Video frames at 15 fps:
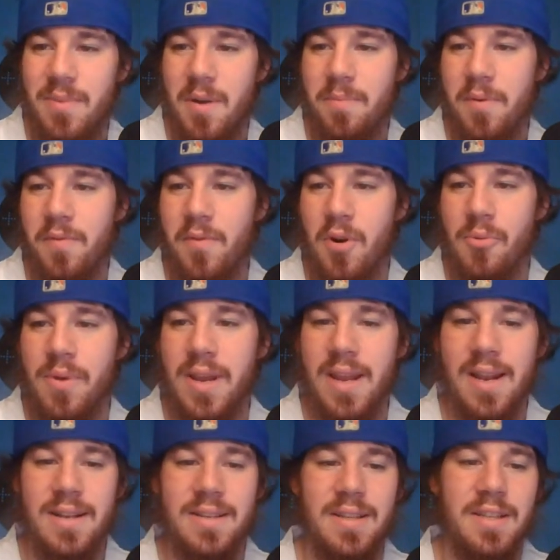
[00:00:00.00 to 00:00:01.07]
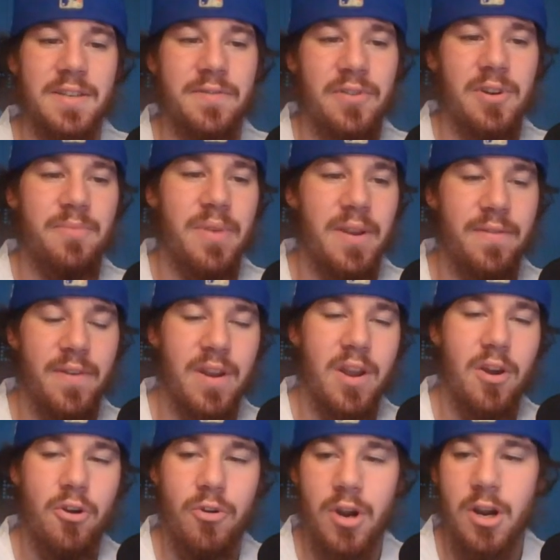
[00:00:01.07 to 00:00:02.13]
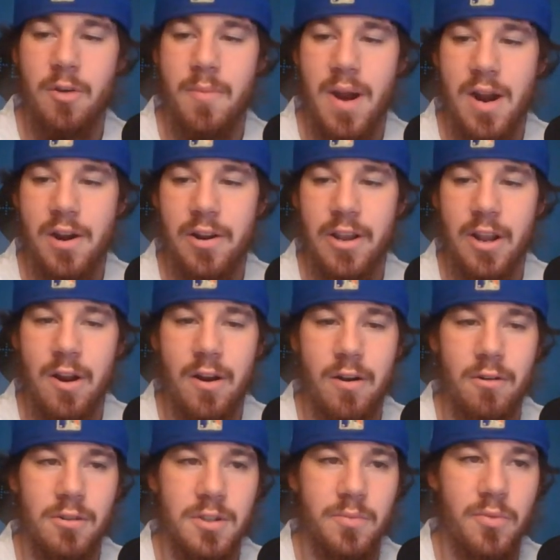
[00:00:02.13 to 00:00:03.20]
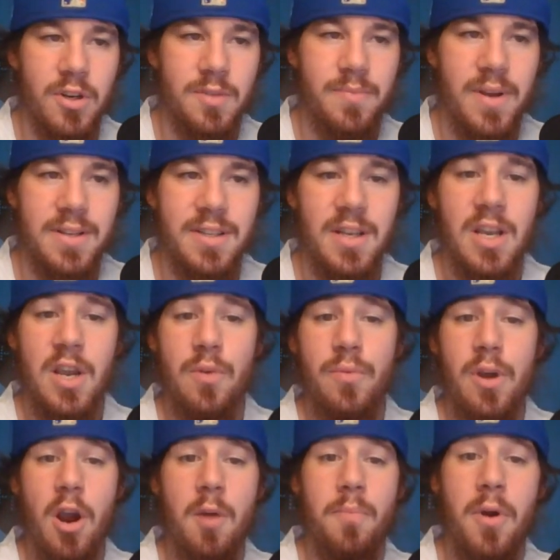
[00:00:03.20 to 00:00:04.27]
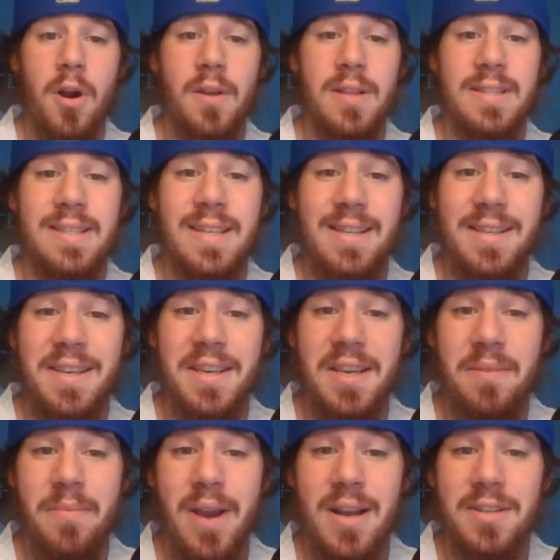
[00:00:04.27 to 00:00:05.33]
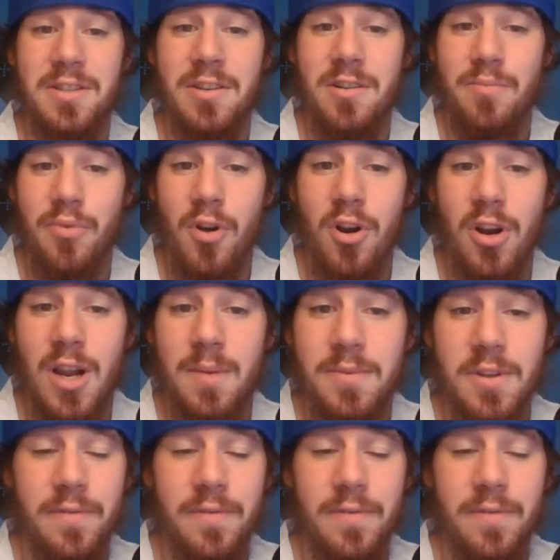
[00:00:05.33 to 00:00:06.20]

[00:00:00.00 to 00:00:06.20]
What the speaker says: But before we get into this free pick video, quick reminder here at Earle Sports Bets, we are part of the SeatGeek Ambassador program.